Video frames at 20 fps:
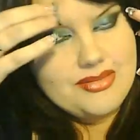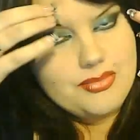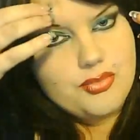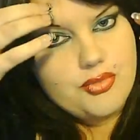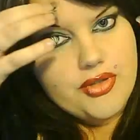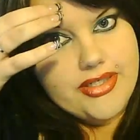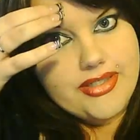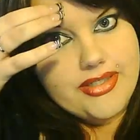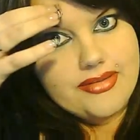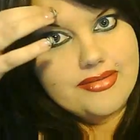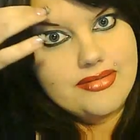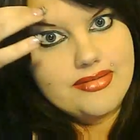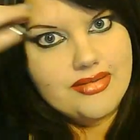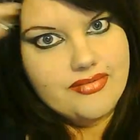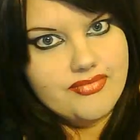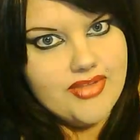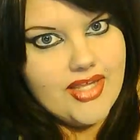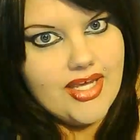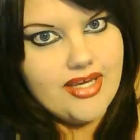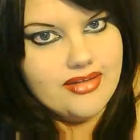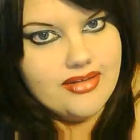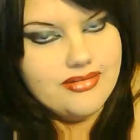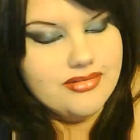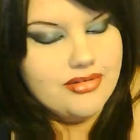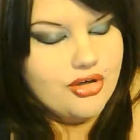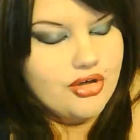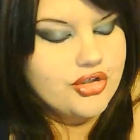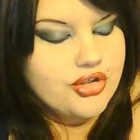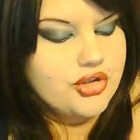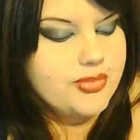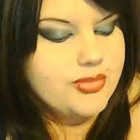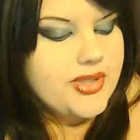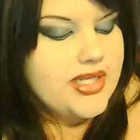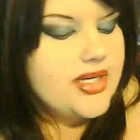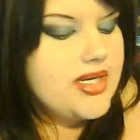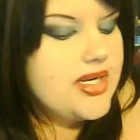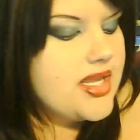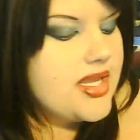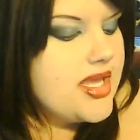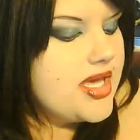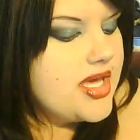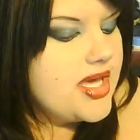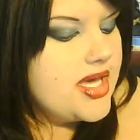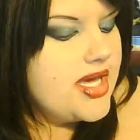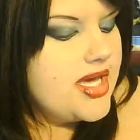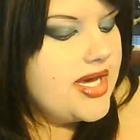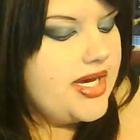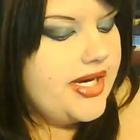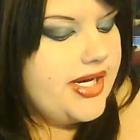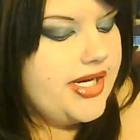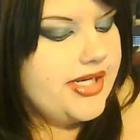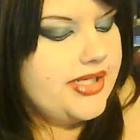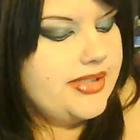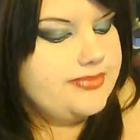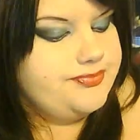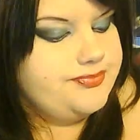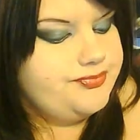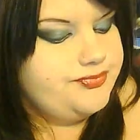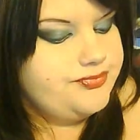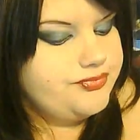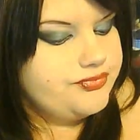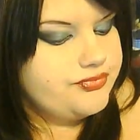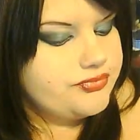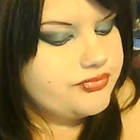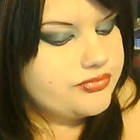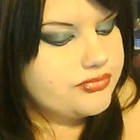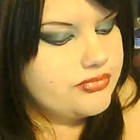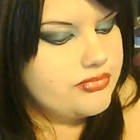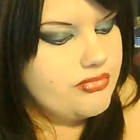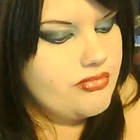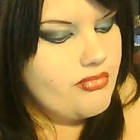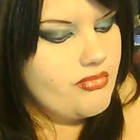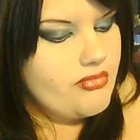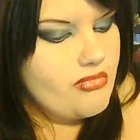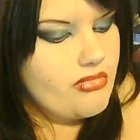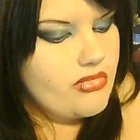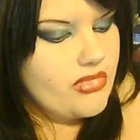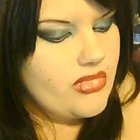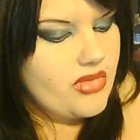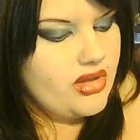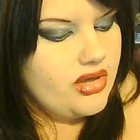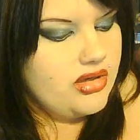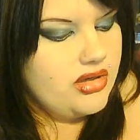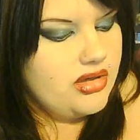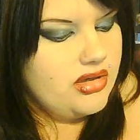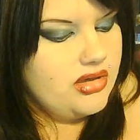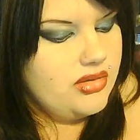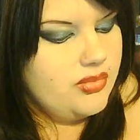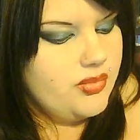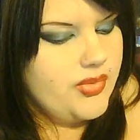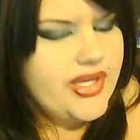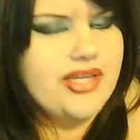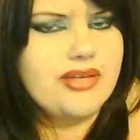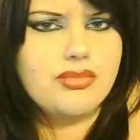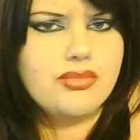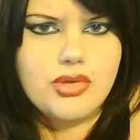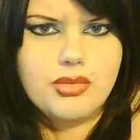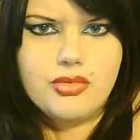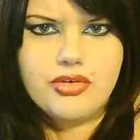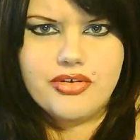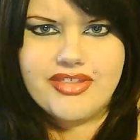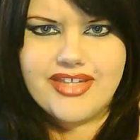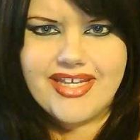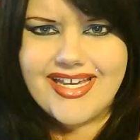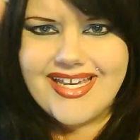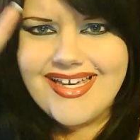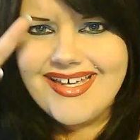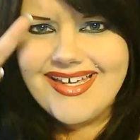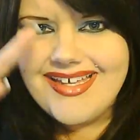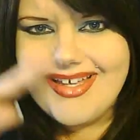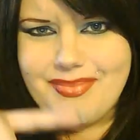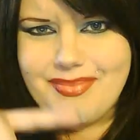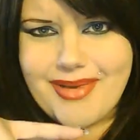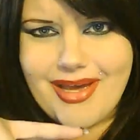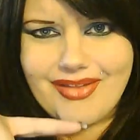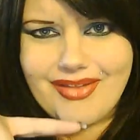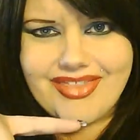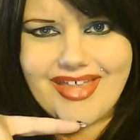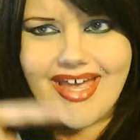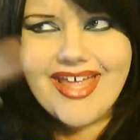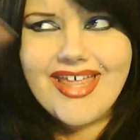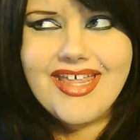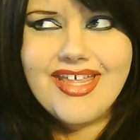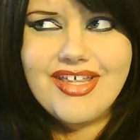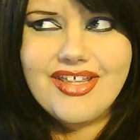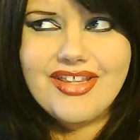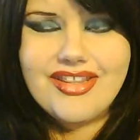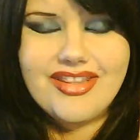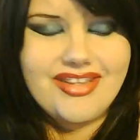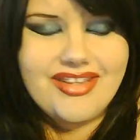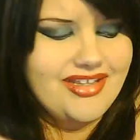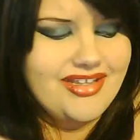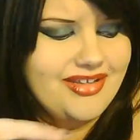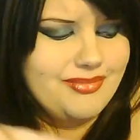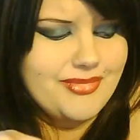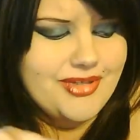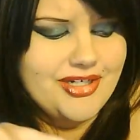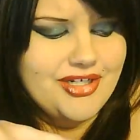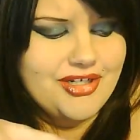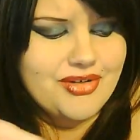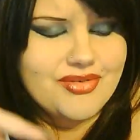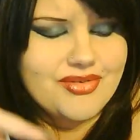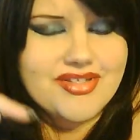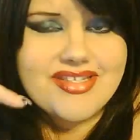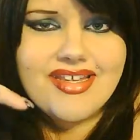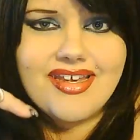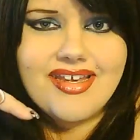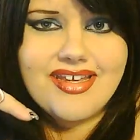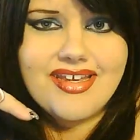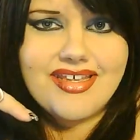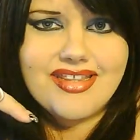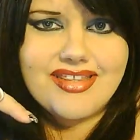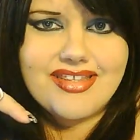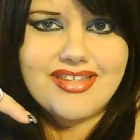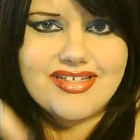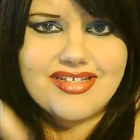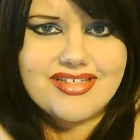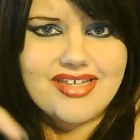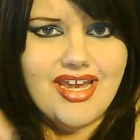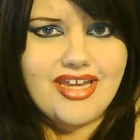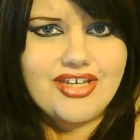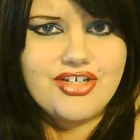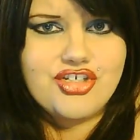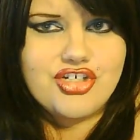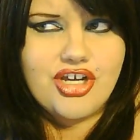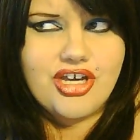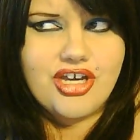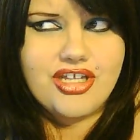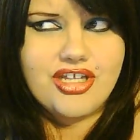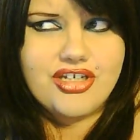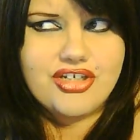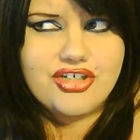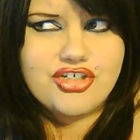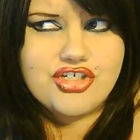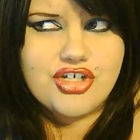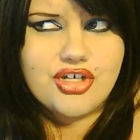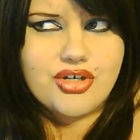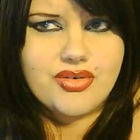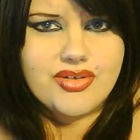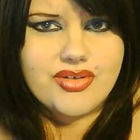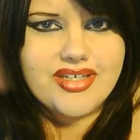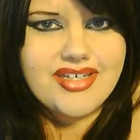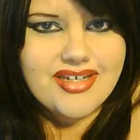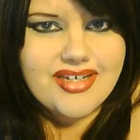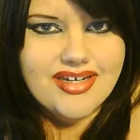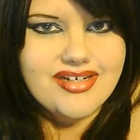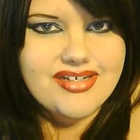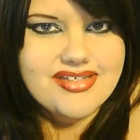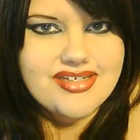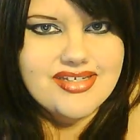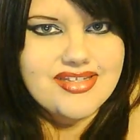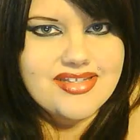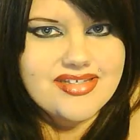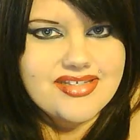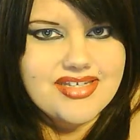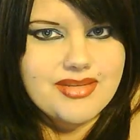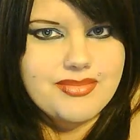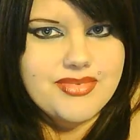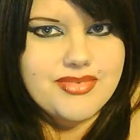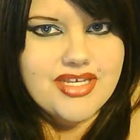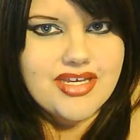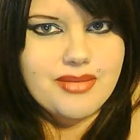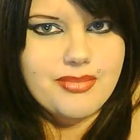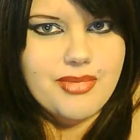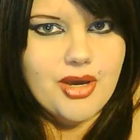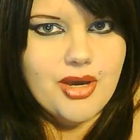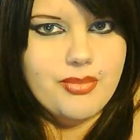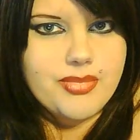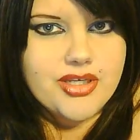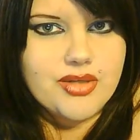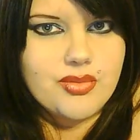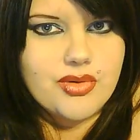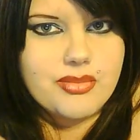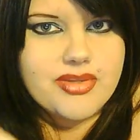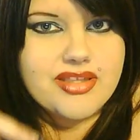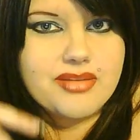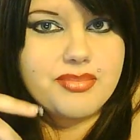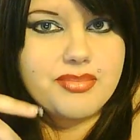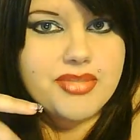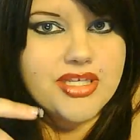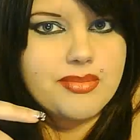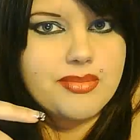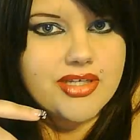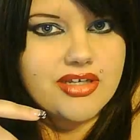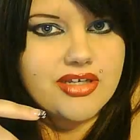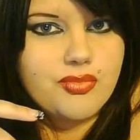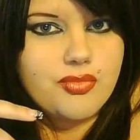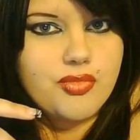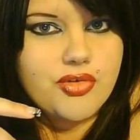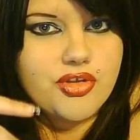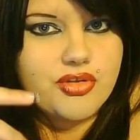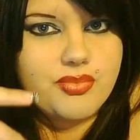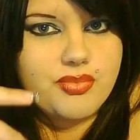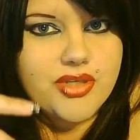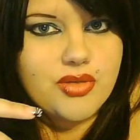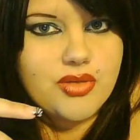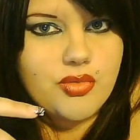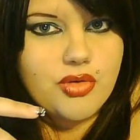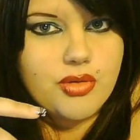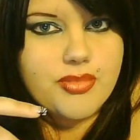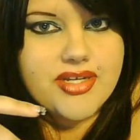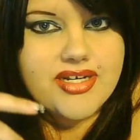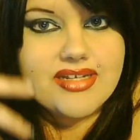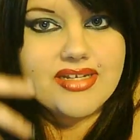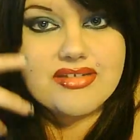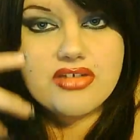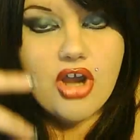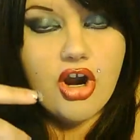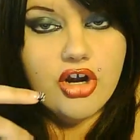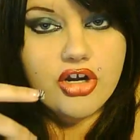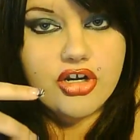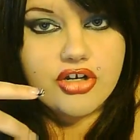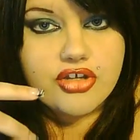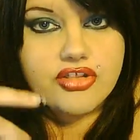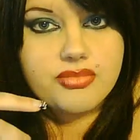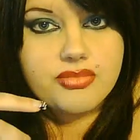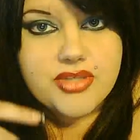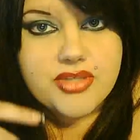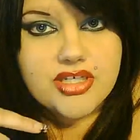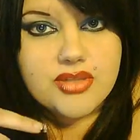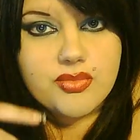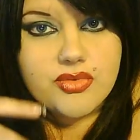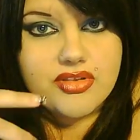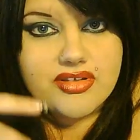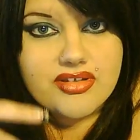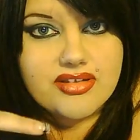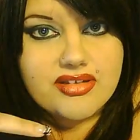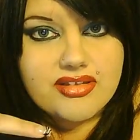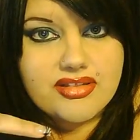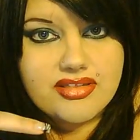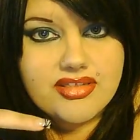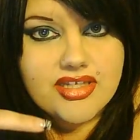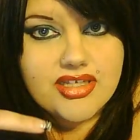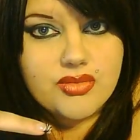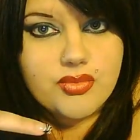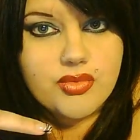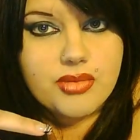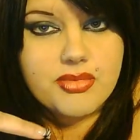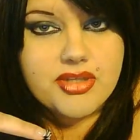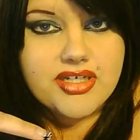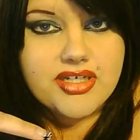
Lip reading: point of that argument. Um, Wait, one more thing about that and my notes. The Sky John show, he kind of said the same thing about big women. That being big with a big woman is harder than being with a thin